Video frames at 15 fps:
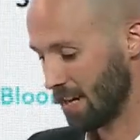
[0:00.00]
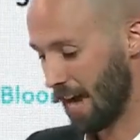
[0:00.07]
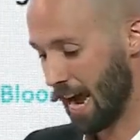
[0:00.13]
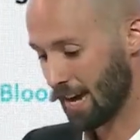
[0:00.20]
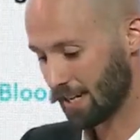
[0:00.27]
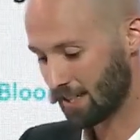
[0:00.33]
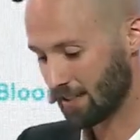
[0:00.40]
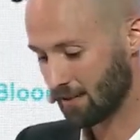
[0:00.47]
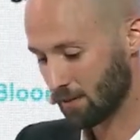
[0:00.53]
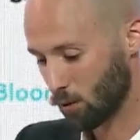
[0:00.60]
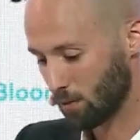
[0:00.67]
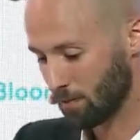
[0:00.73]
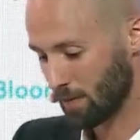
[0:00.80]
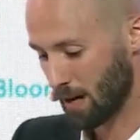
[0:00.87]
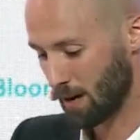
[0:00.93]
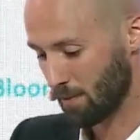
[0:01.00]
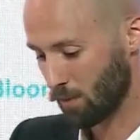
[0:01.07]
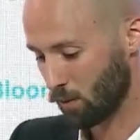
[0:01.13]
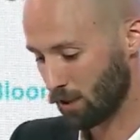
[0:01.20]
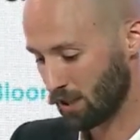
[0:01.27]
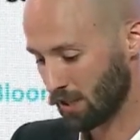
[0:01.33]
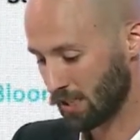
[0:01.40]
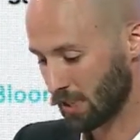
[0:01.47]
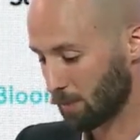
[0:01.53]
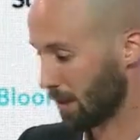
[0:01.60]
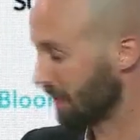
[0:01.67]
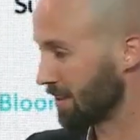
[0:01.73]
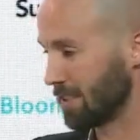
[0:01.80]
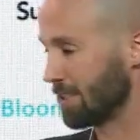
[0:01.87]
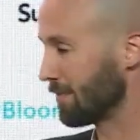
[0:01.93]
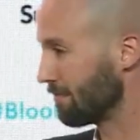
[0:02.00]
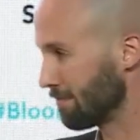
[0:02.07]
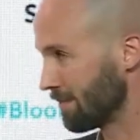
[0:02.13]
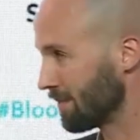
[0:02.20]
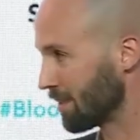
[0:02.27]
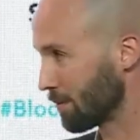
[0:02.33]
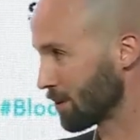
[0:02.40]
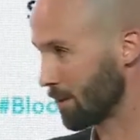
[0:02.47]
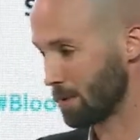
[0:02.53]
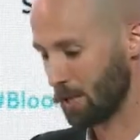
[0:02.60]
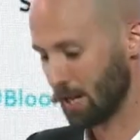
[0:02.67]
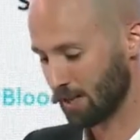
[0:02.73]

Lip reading: Act, which is expected sometime in the